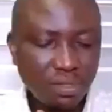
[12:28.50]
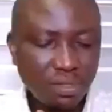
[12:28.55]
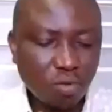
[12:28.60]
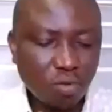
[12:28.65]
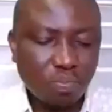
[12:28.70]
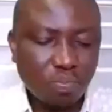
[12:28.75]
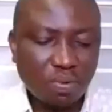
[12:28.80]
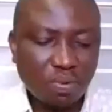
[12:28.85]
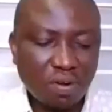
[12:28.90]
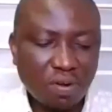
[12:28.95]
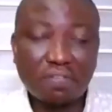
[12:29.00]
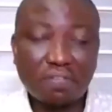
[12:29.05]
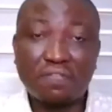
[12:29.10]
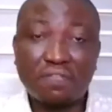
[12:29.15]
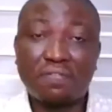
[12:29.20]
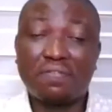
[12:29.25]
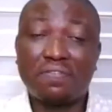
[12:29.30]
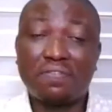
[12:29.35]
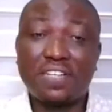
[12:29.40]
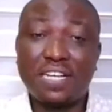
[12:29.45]
So,
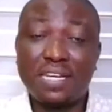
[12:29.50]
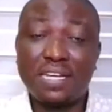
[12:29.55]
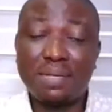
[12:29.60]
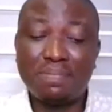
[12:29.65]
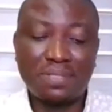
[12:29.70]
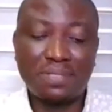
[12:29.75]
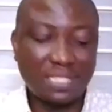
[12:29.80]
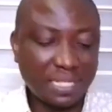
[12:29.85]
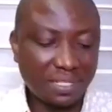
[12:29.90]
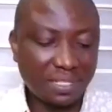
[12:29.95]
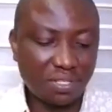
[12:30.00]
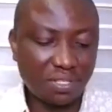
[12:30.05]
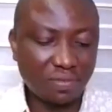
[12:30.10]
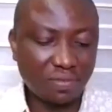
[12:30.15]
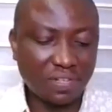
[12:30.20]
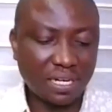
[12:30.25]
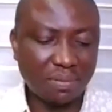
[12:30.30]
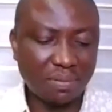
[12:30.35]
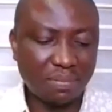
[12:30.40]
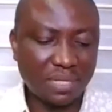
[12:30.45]
Prof, thank you
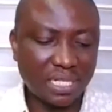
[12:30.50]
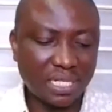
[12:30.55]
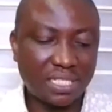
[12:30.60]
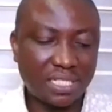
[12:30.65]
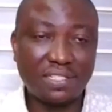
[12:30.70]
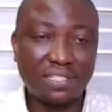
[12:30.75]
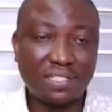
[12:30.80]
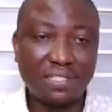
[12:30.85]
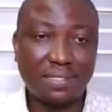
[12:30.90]
very much.